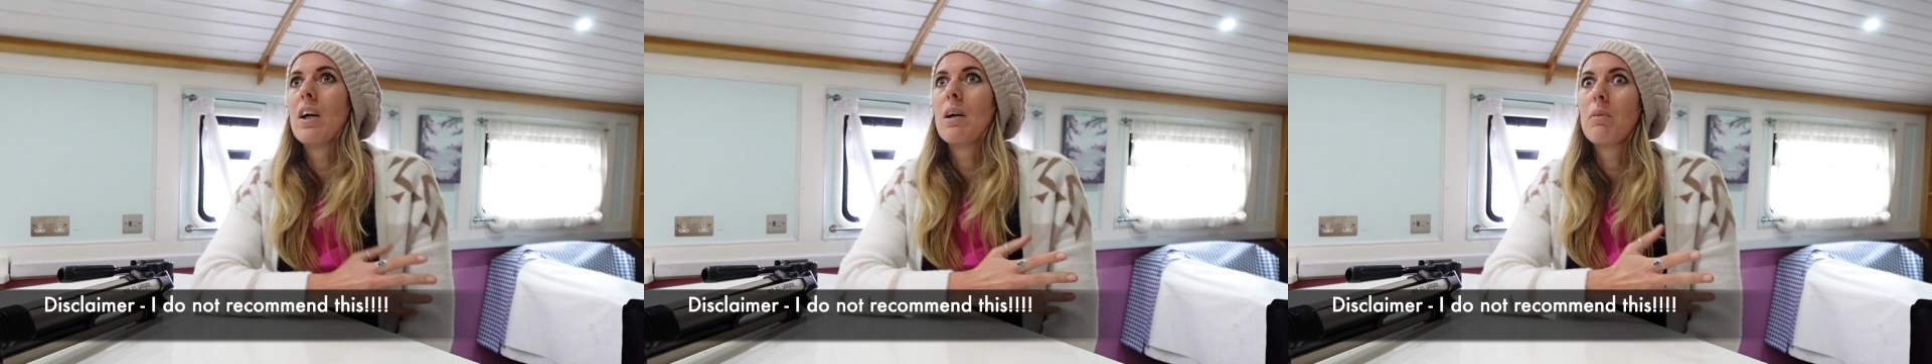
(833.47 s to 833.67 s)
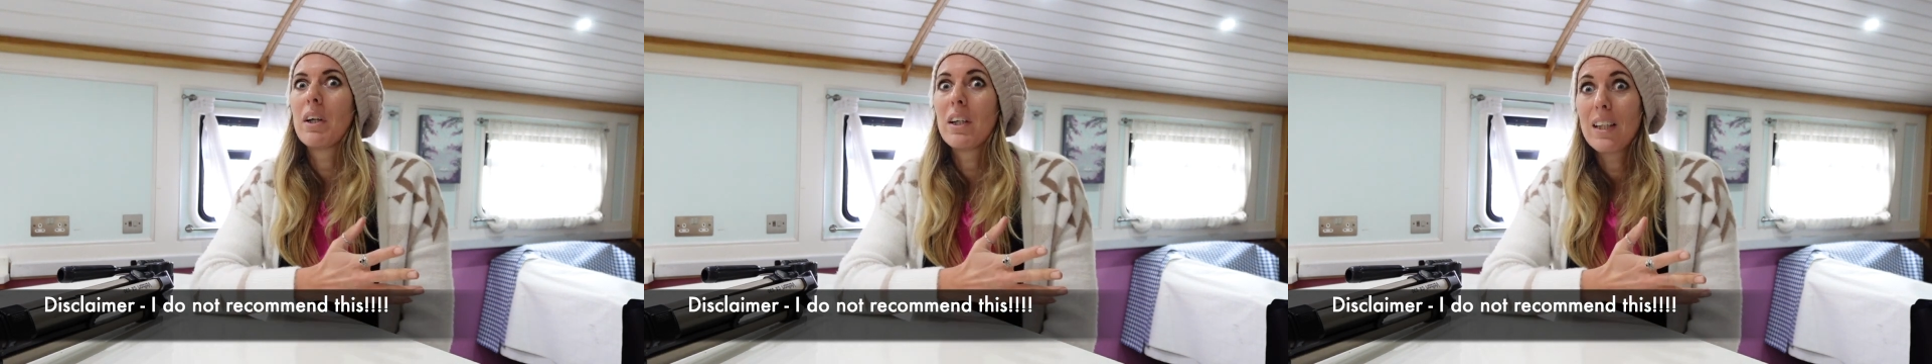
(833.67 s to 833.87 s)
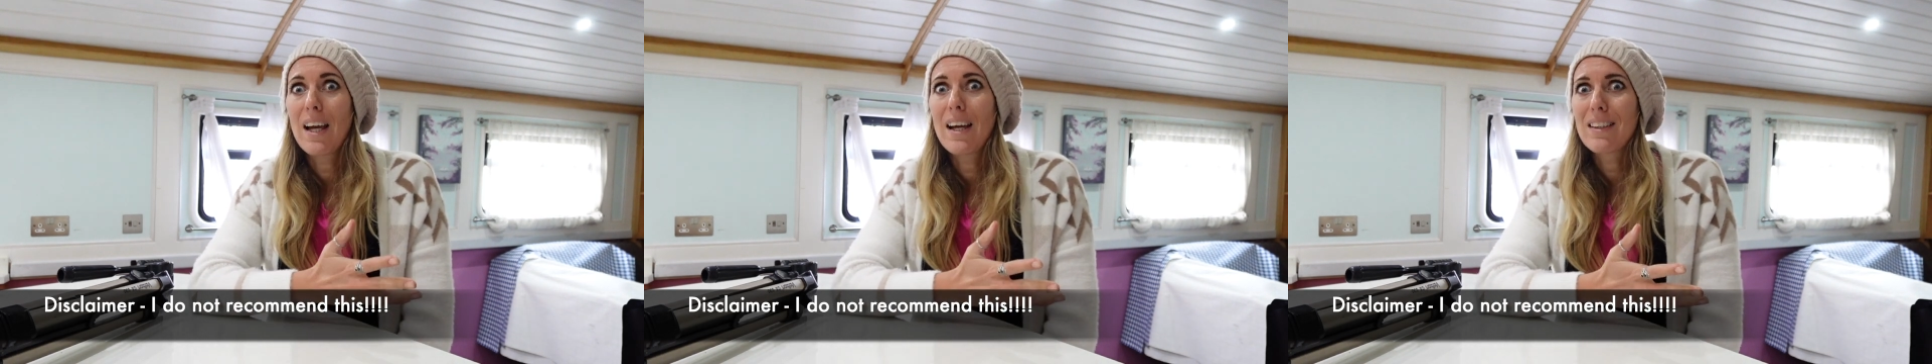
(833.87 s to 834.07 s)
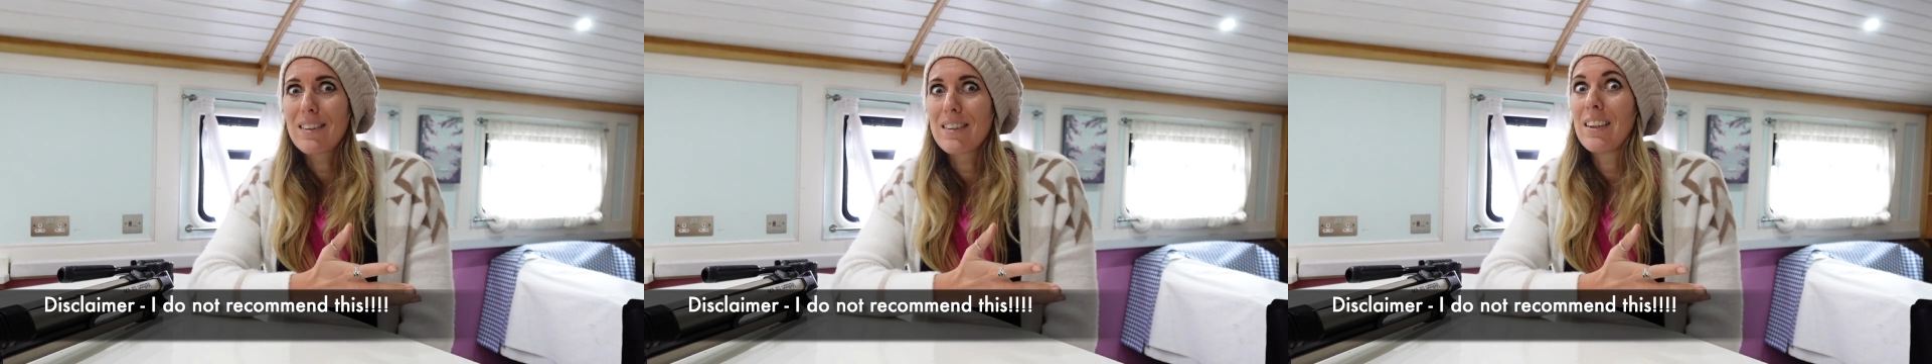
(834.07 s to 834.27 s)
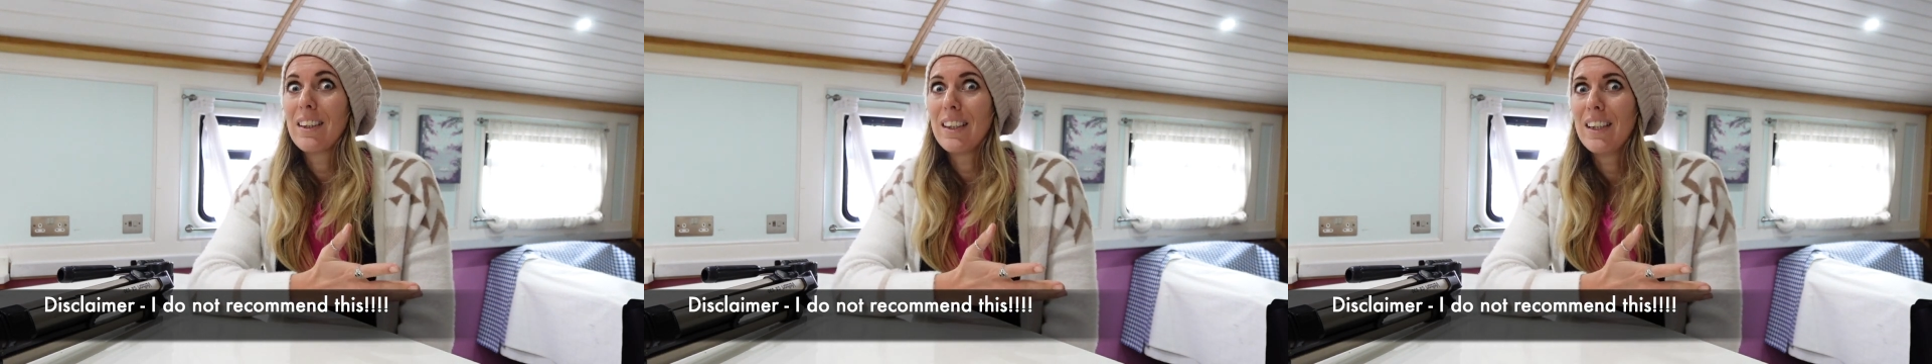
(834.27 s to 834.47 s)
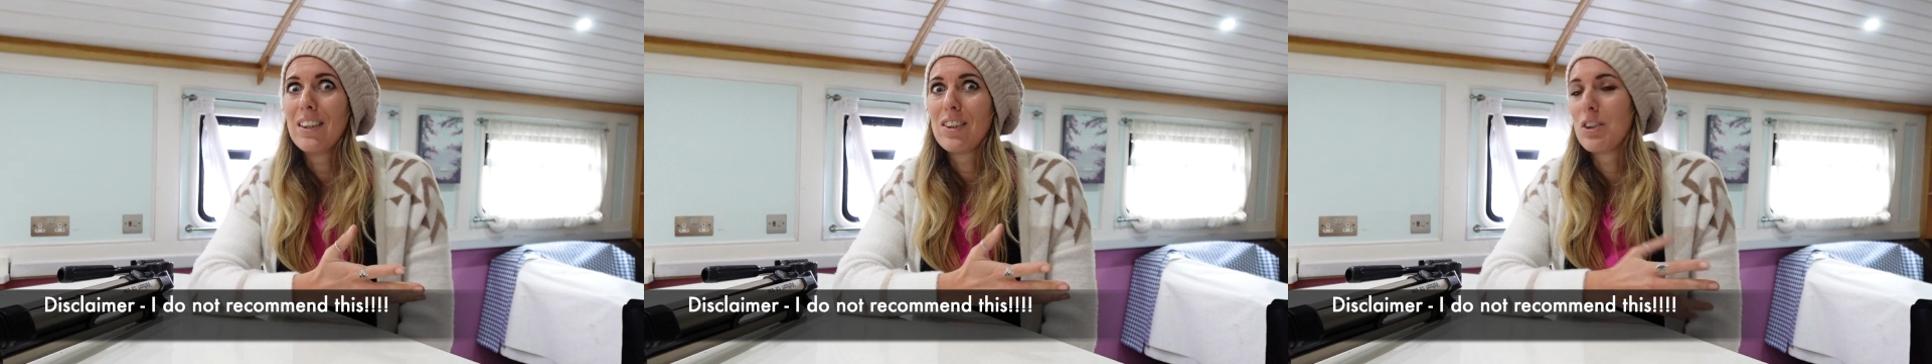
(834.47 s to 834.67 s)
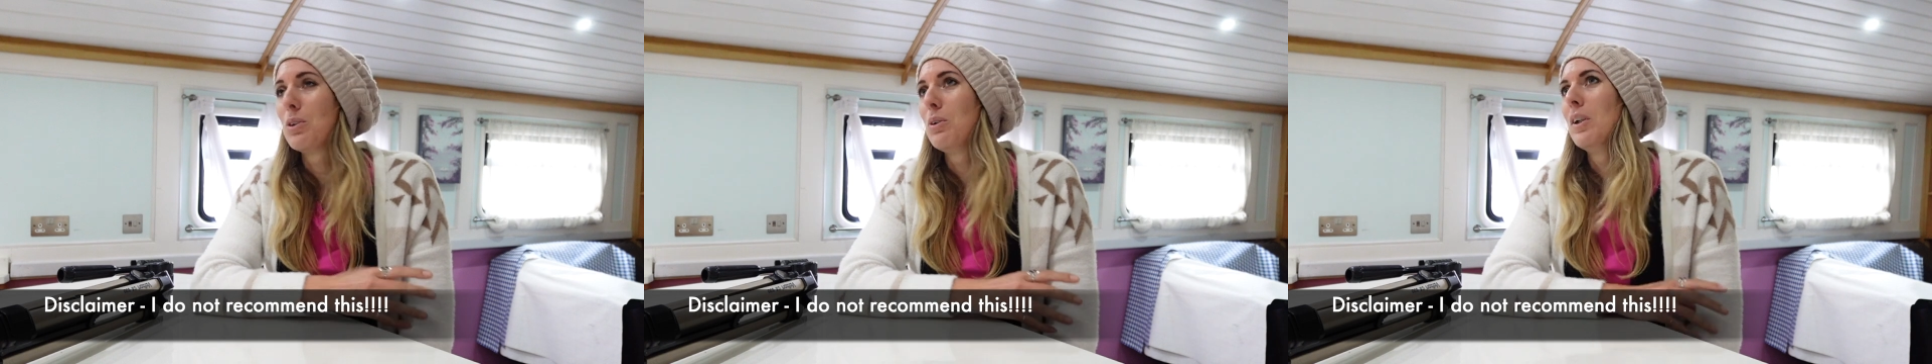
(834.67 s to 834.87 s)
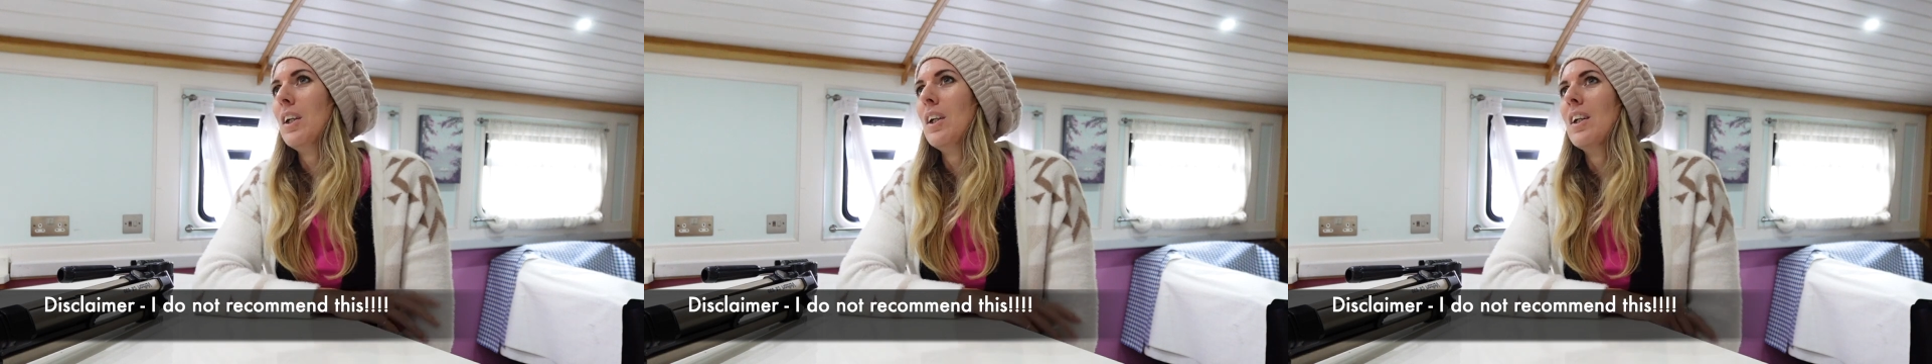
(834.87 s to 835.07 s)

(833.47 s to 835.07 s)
I'm like, yes, I need to.